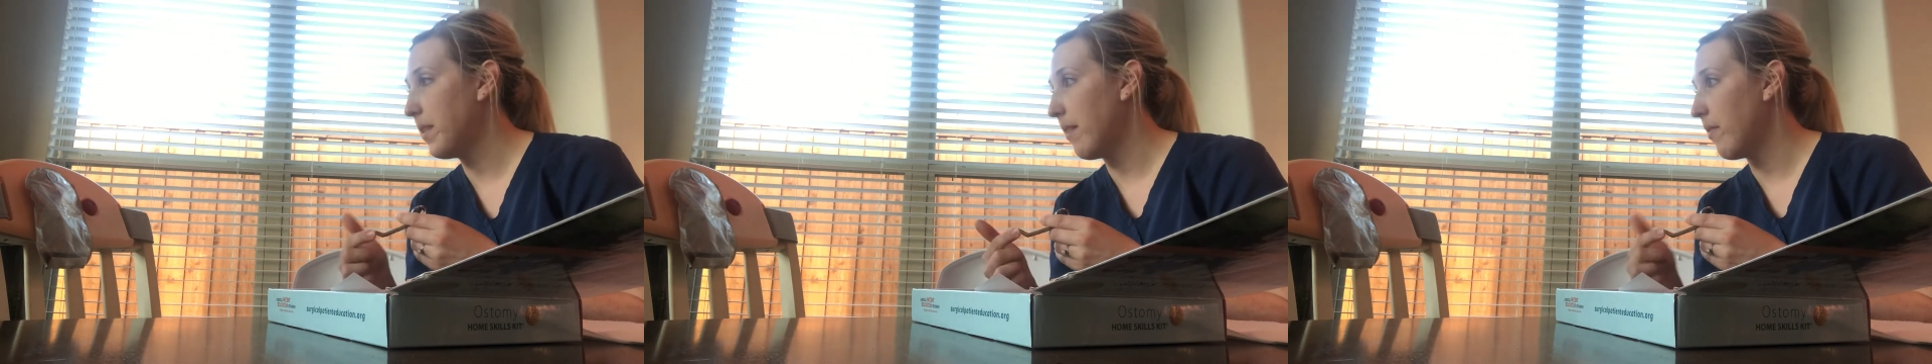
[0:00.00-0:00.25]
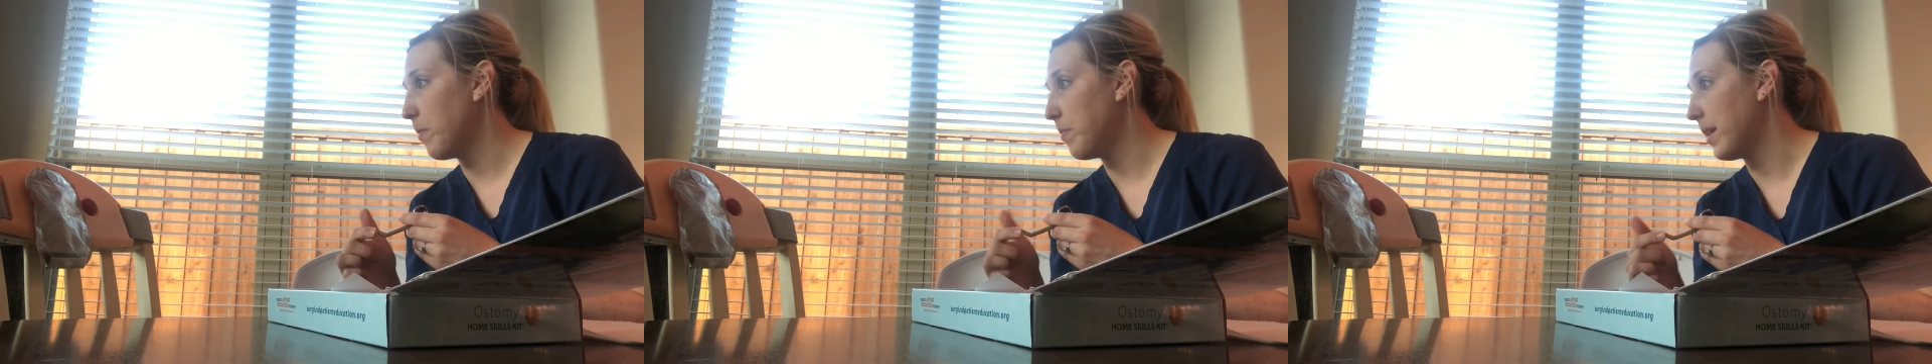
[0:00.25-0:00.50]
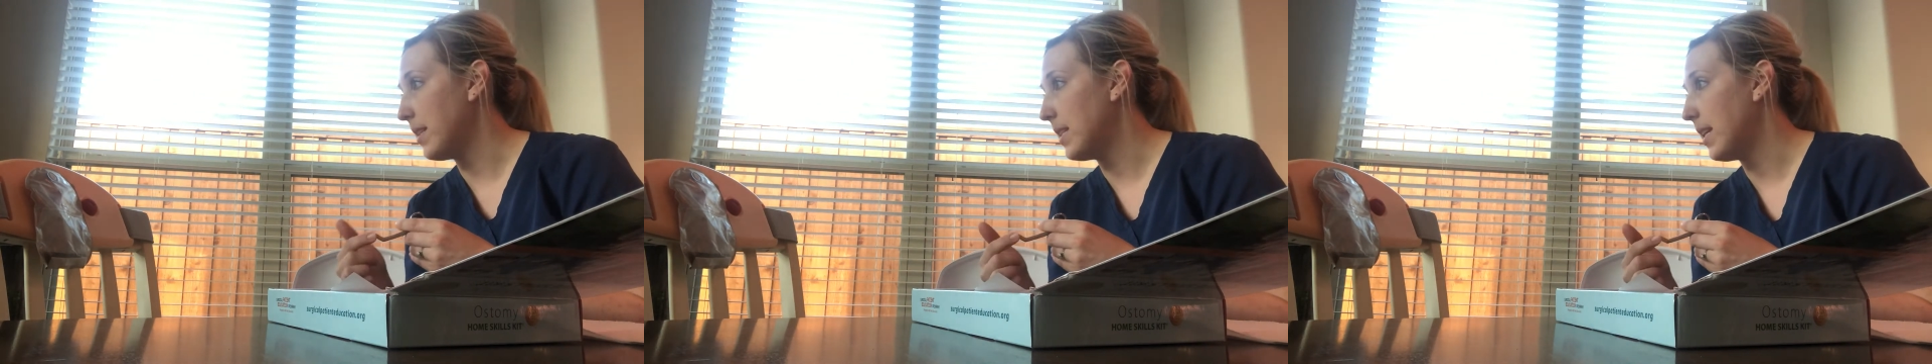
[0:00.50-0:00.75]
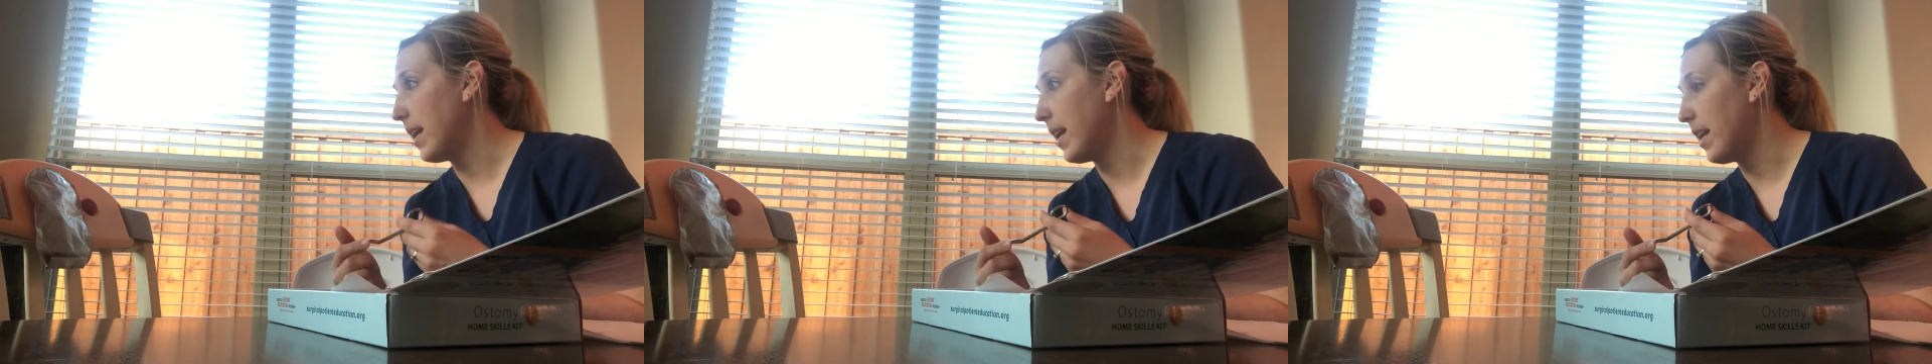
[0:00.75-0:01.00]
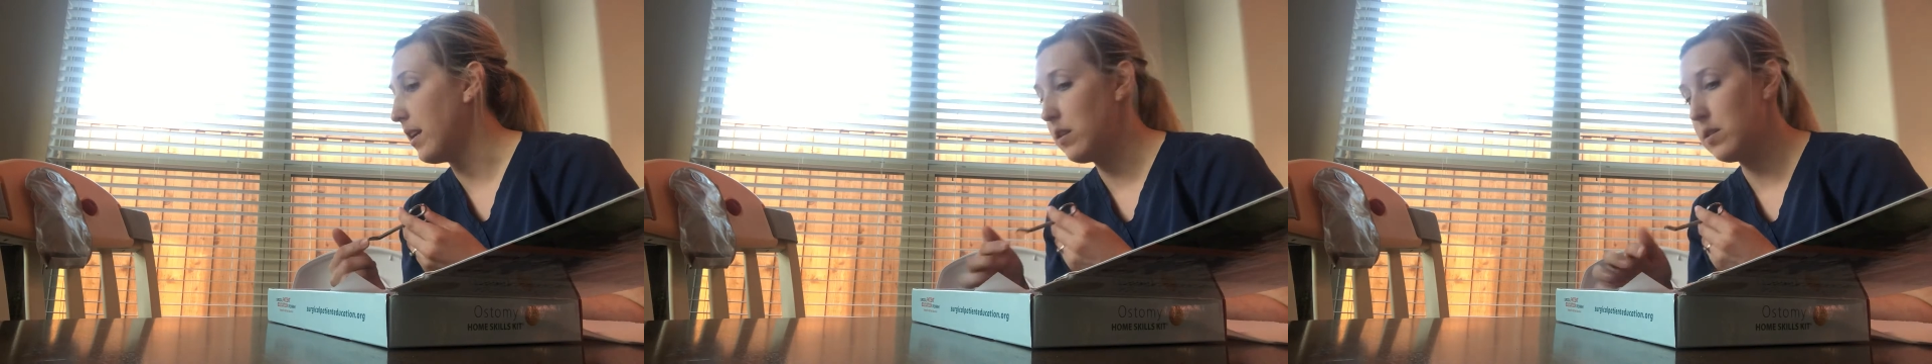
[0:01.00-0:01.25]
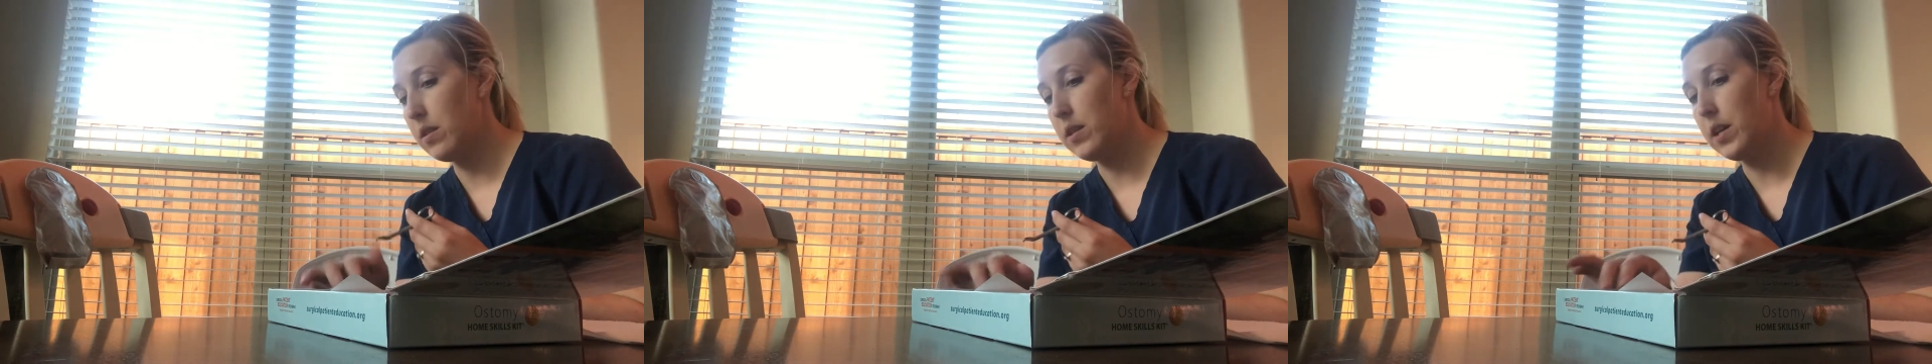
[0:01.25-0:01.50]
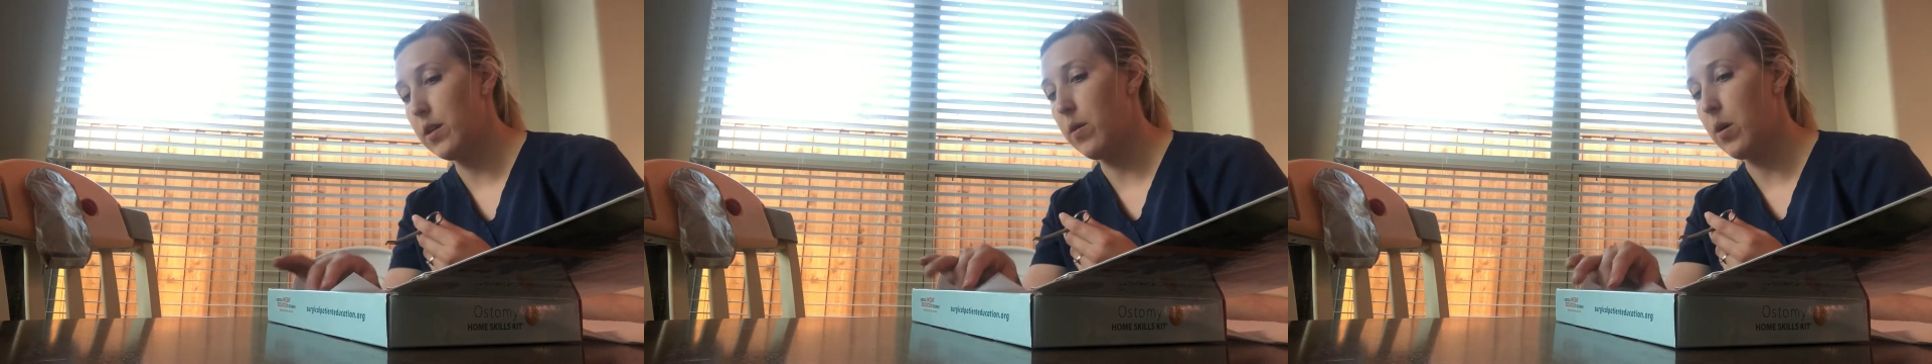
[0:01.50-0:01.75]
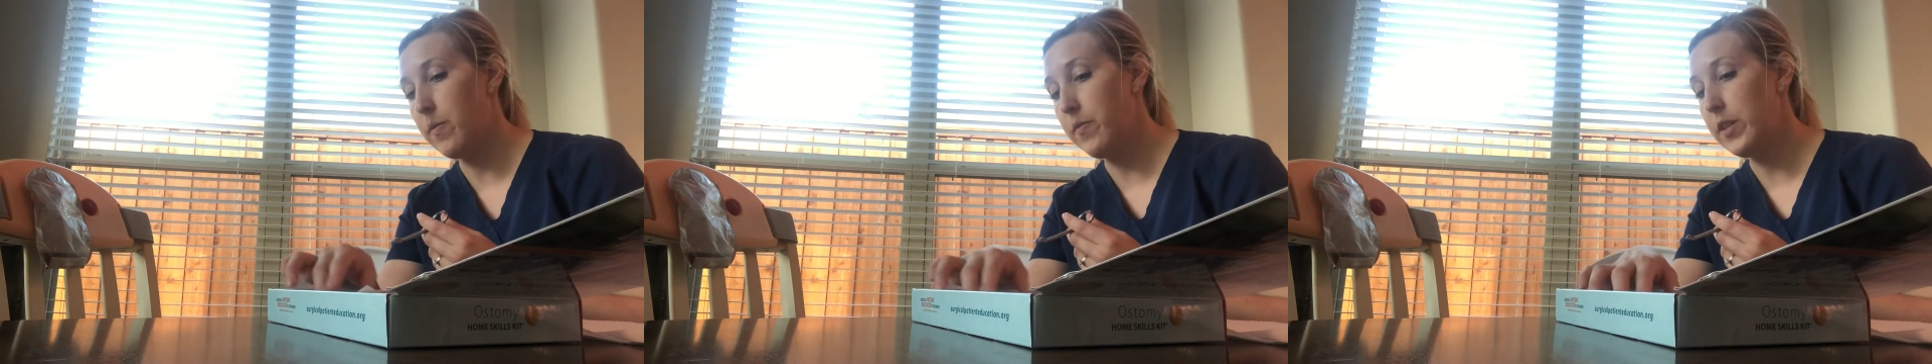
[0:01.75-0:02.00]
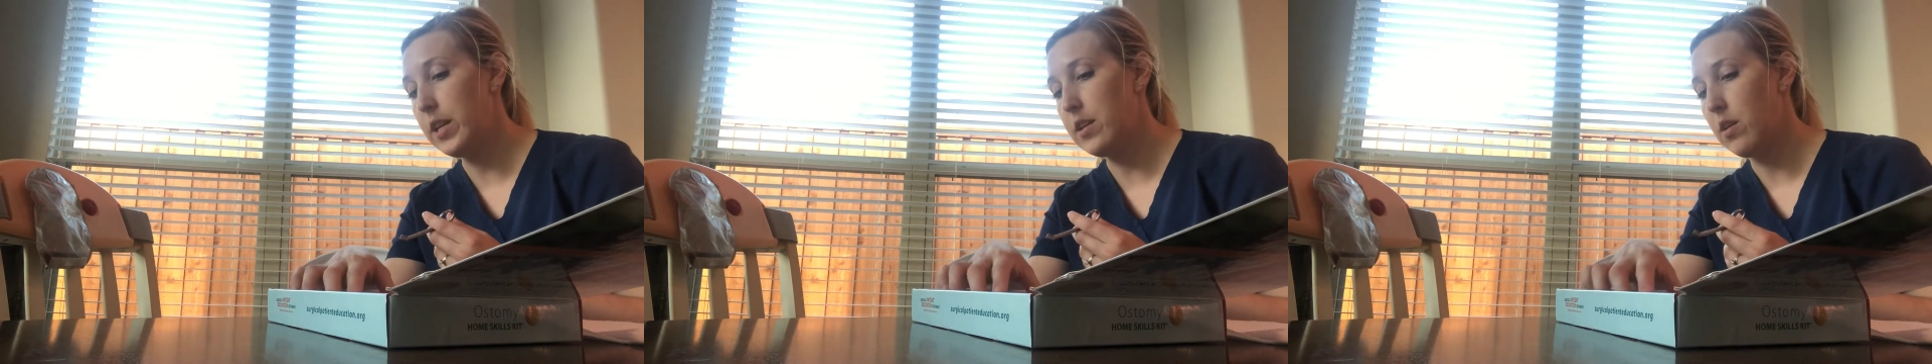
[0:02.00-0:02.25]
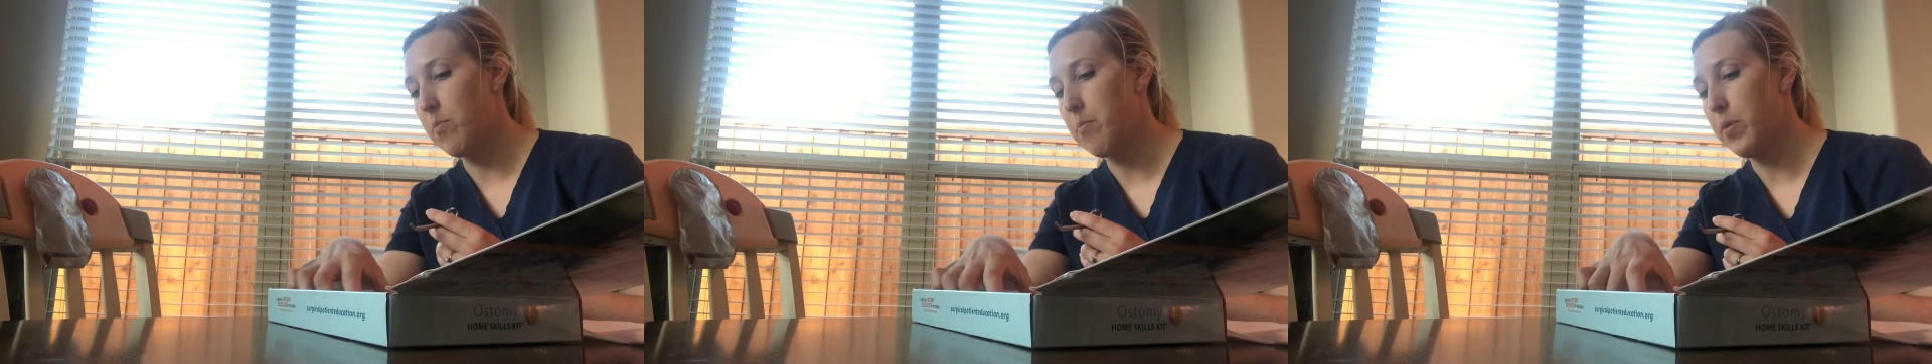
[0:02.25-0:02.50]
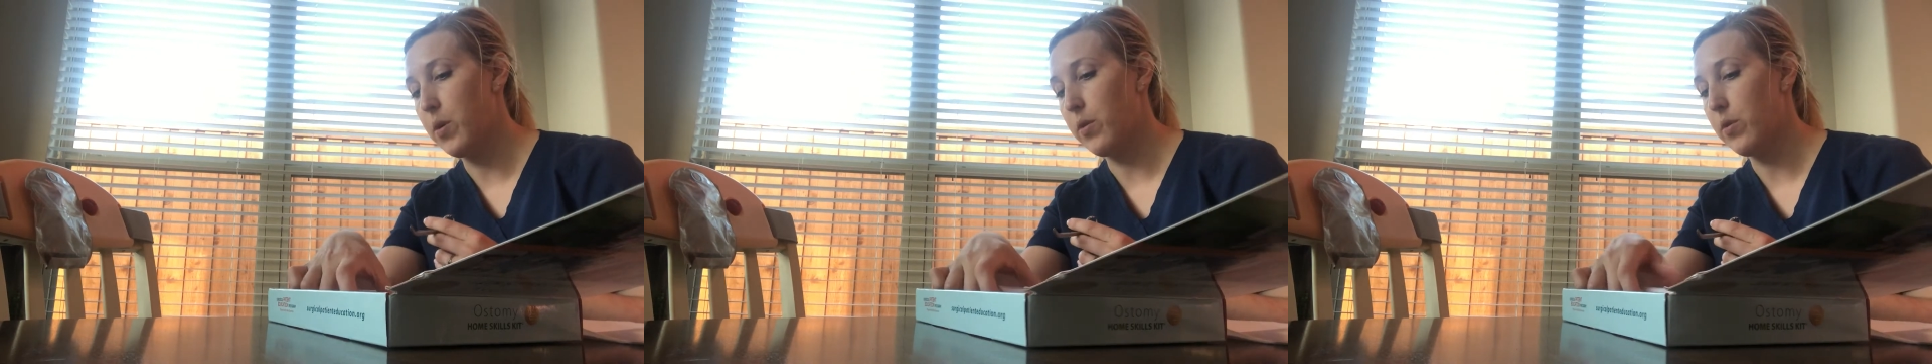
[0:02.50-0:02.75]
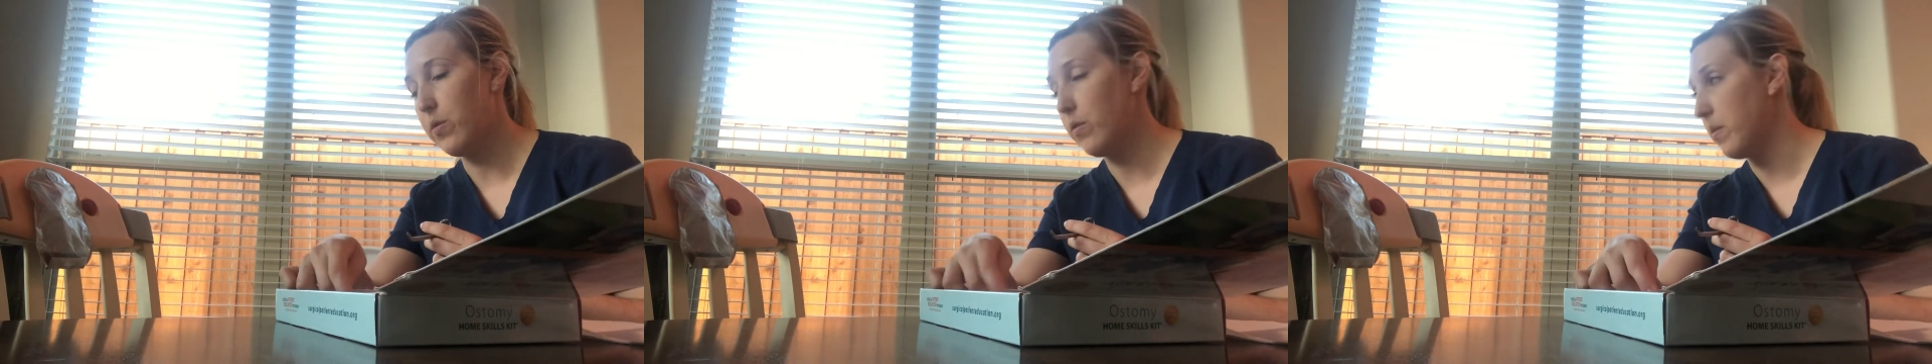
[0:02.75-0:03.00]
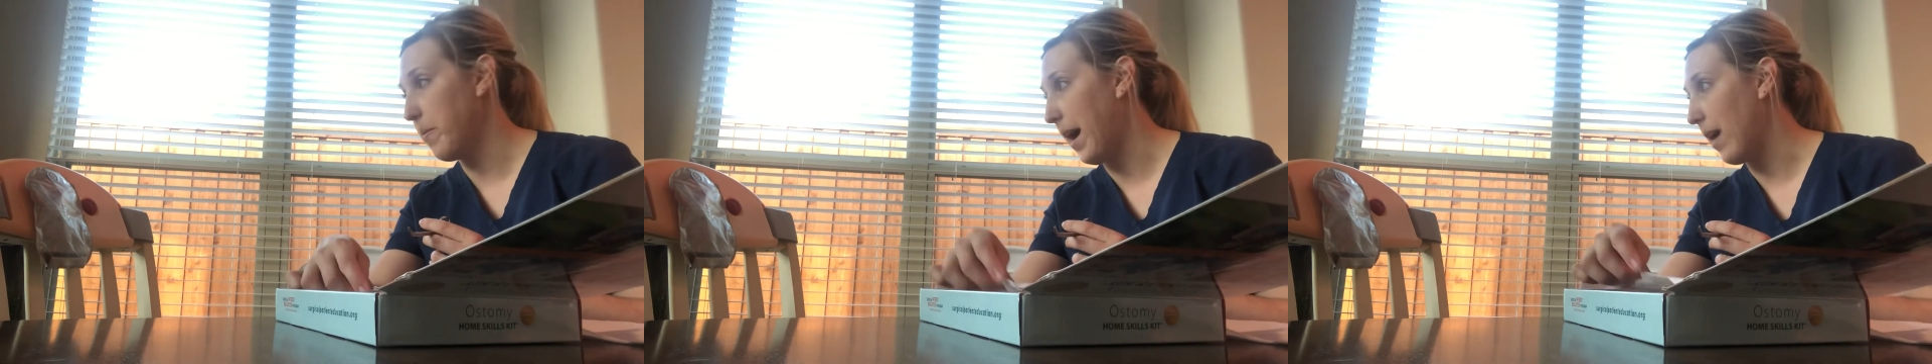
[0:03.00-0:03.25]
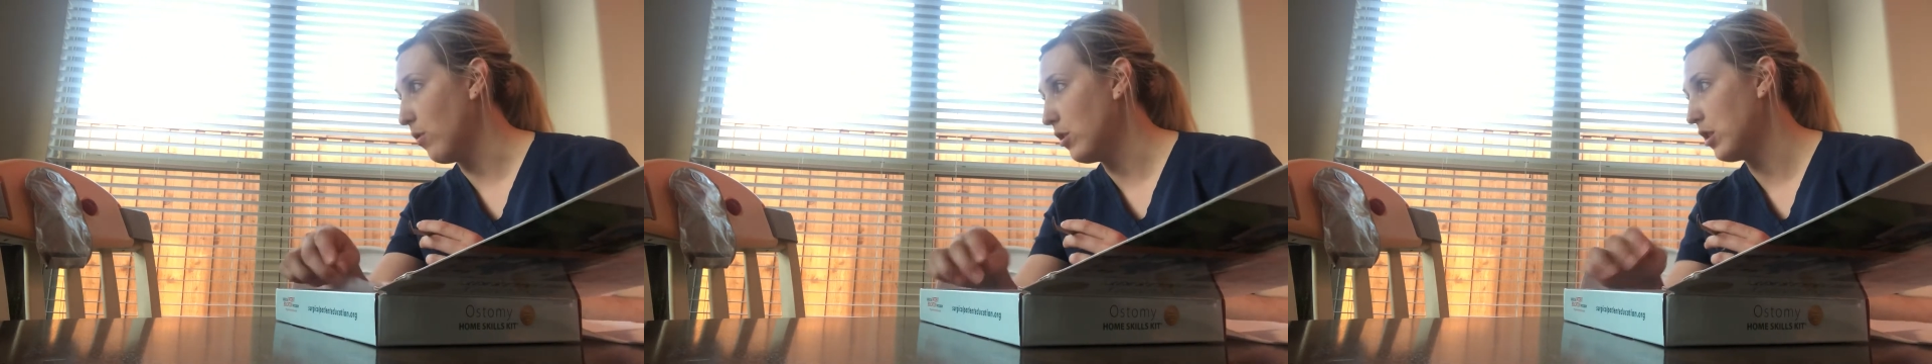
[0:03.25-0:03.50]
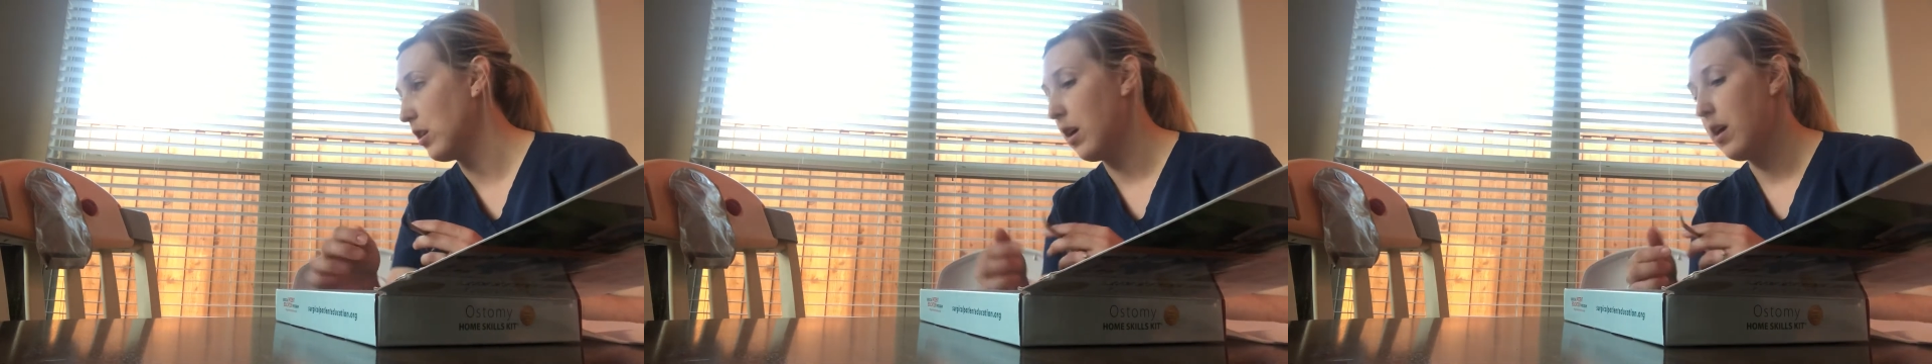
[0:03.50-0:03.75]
They have a blunted end so that you hopefully don't poke through the pouch,